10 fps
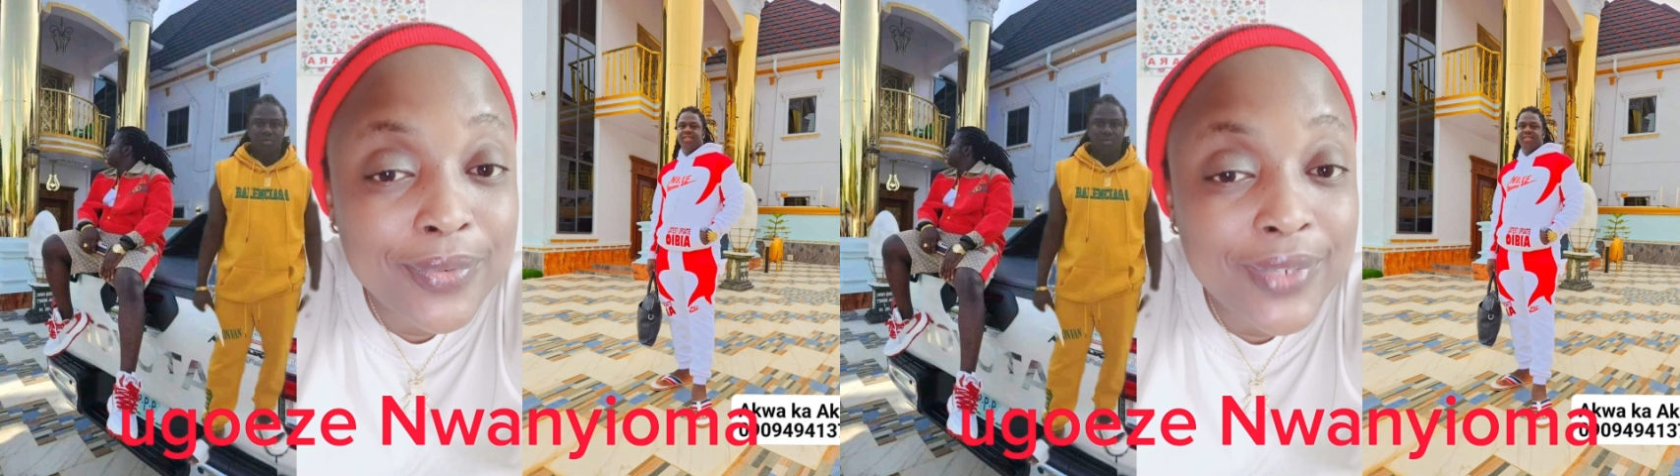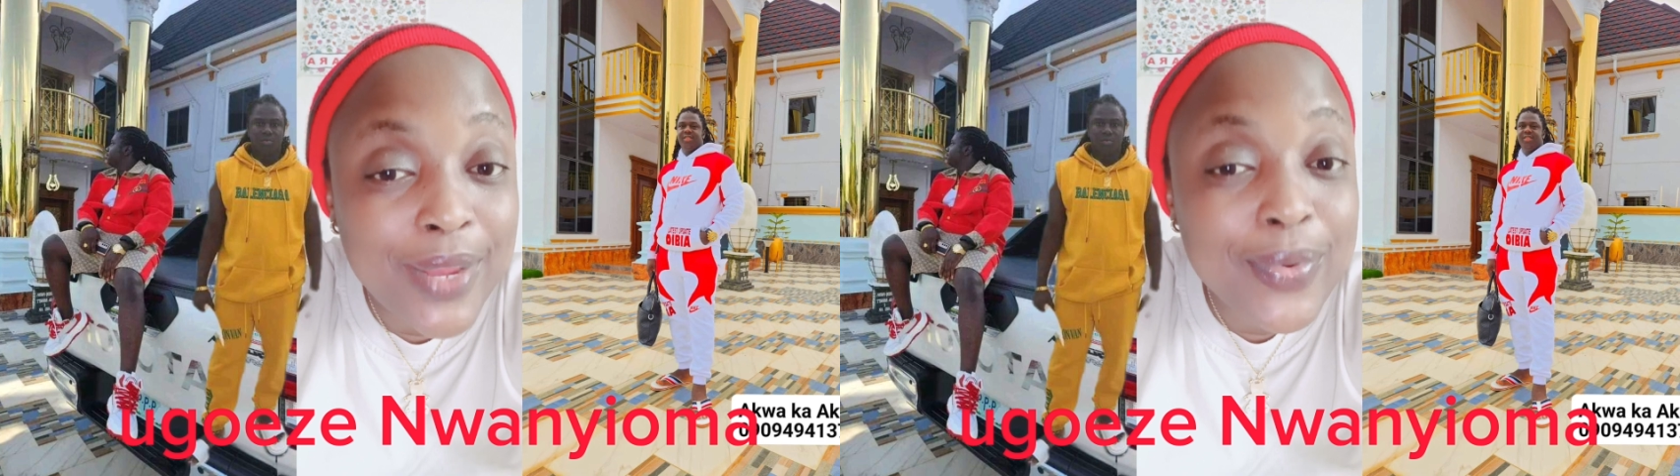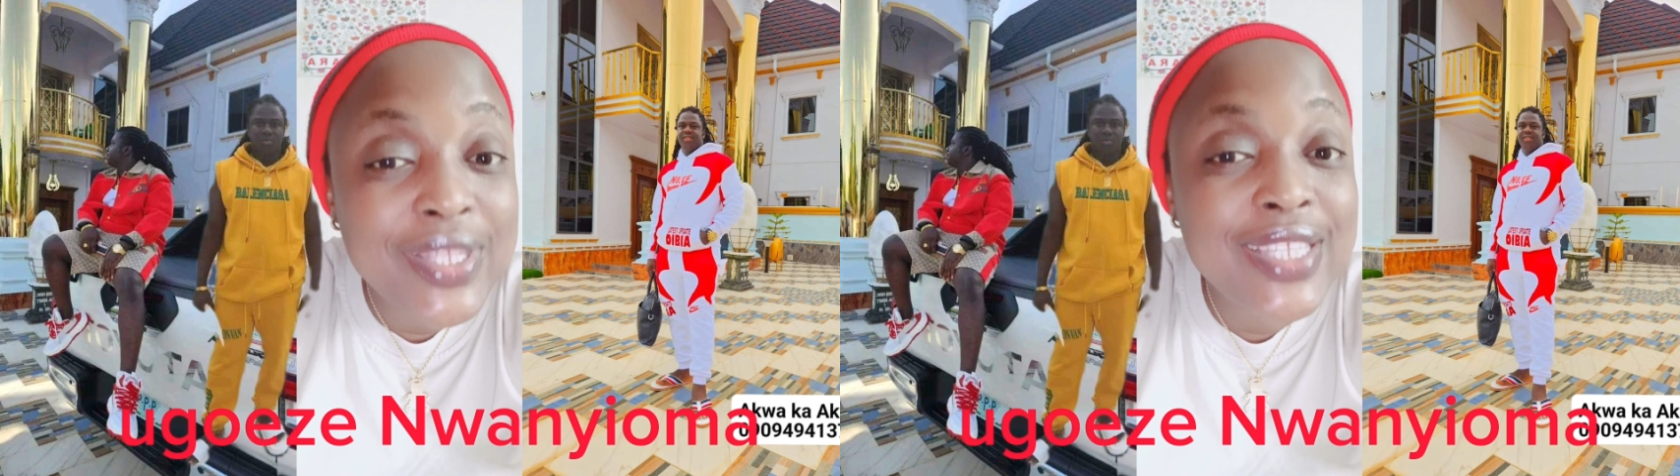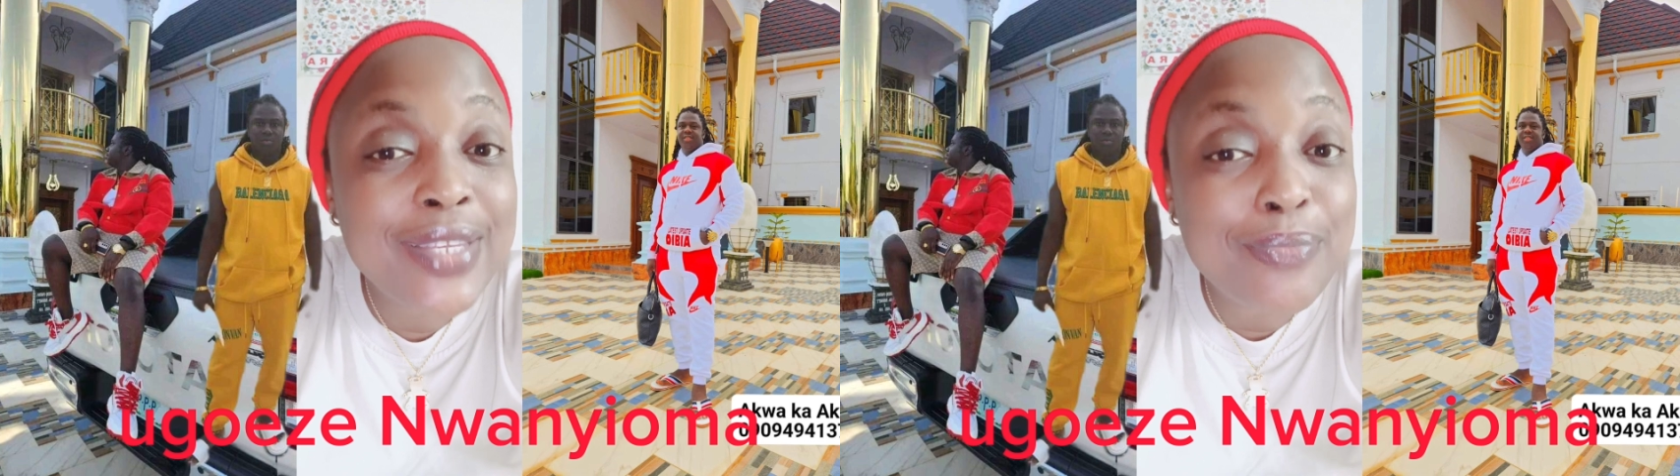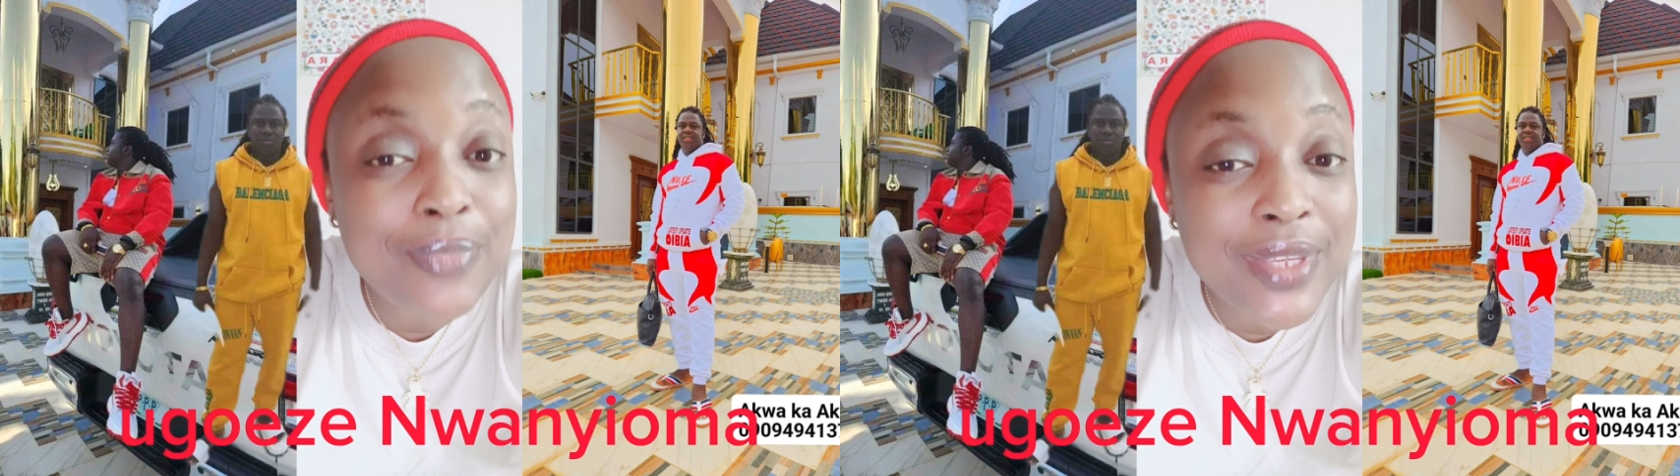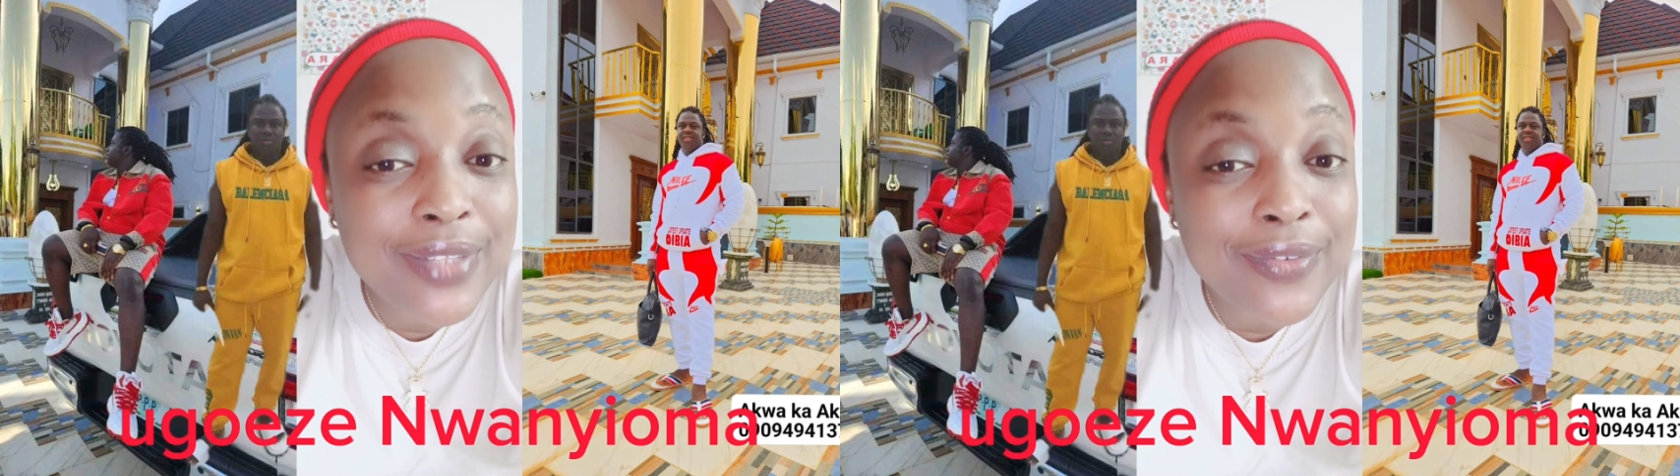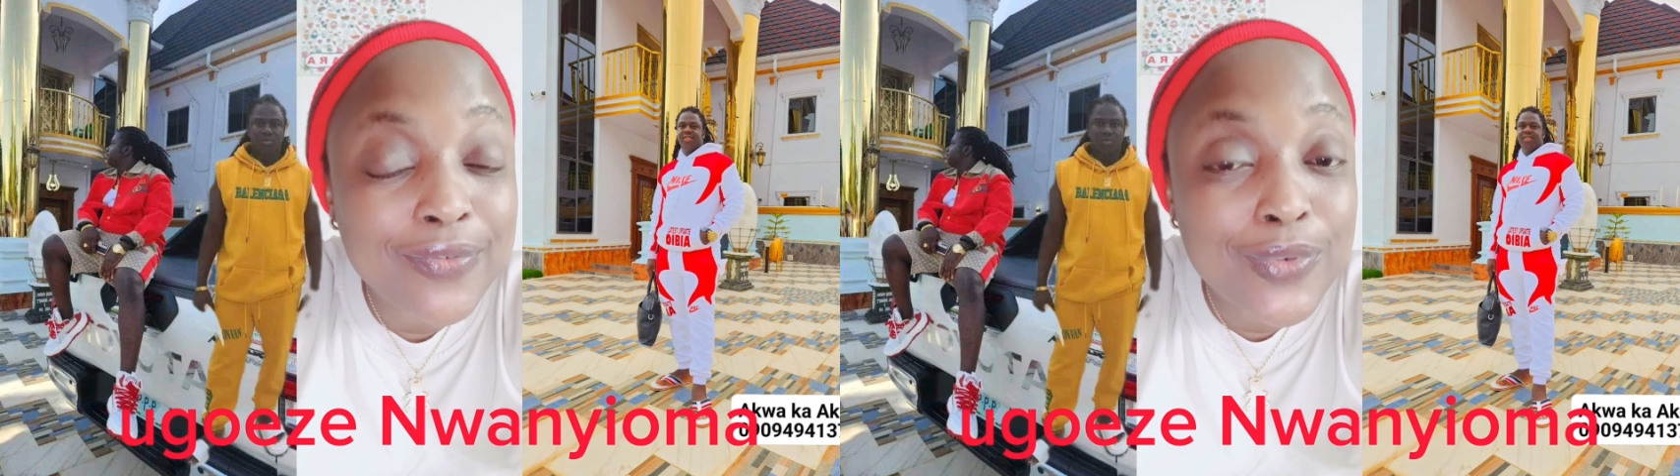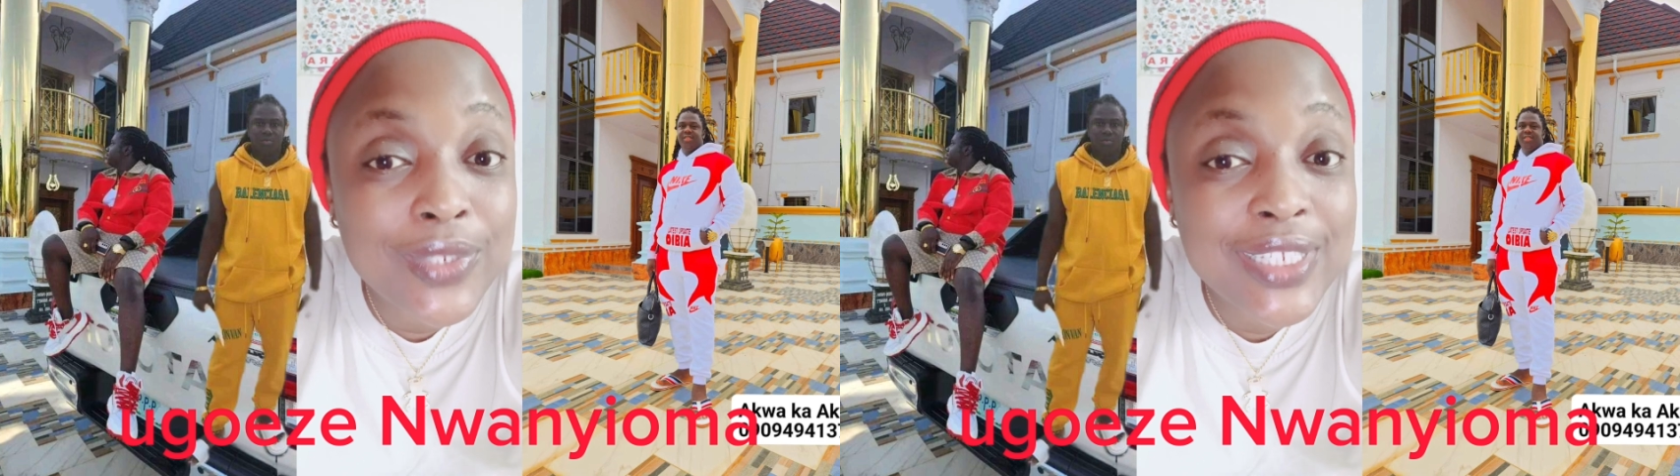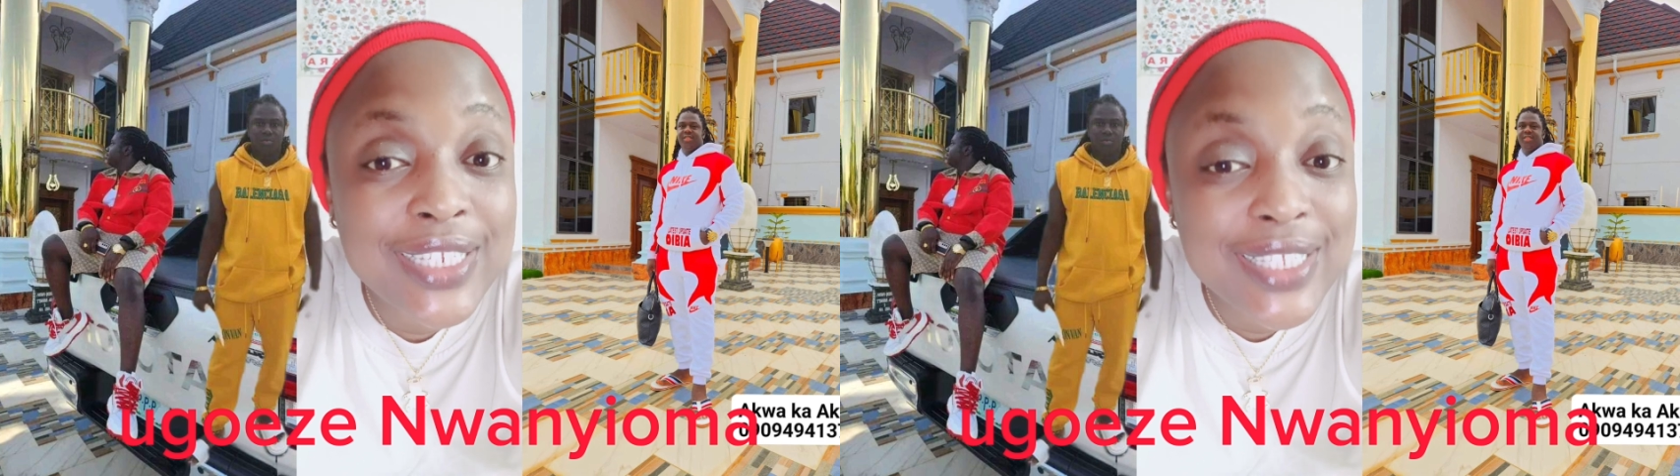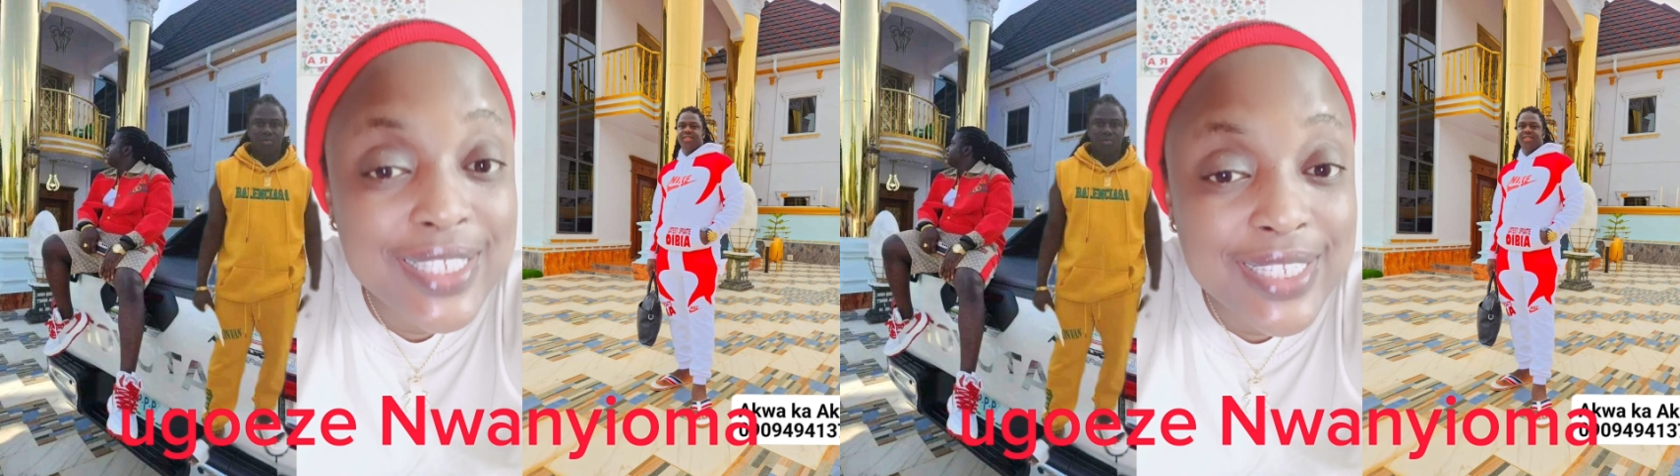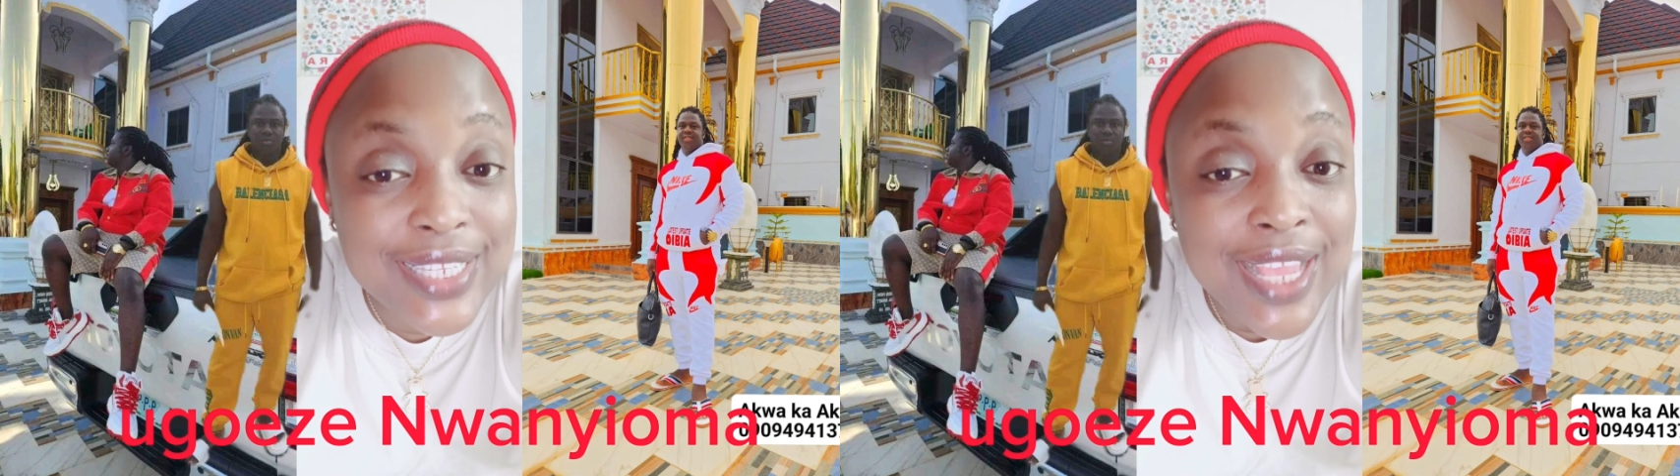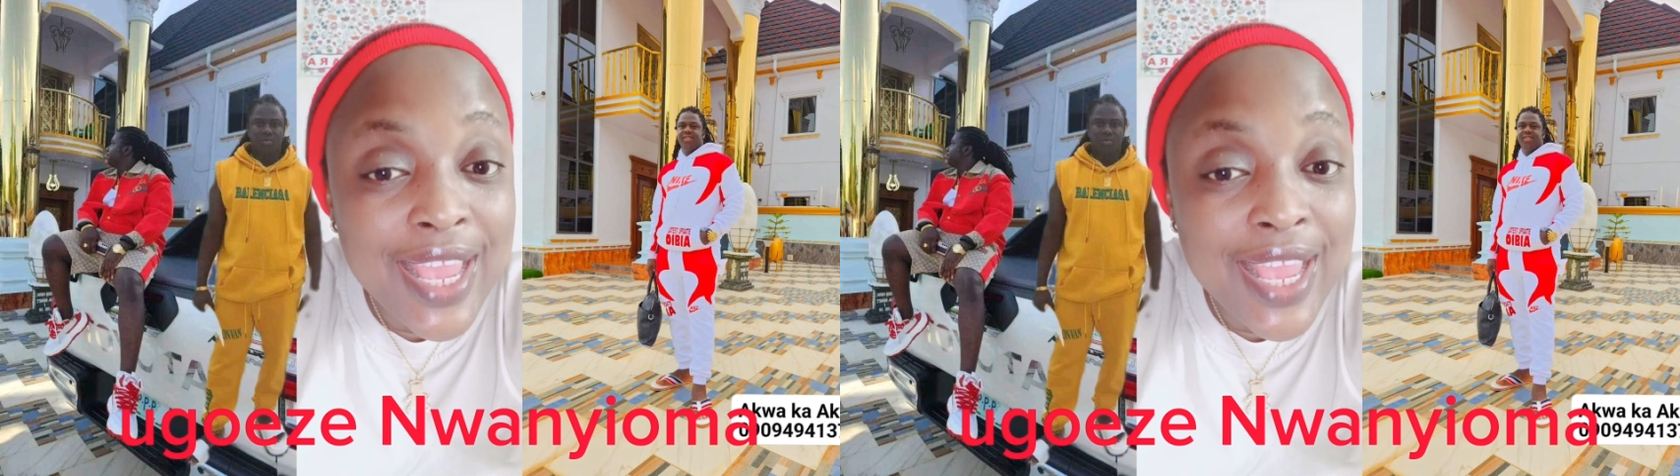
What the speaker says: Now what it mean for this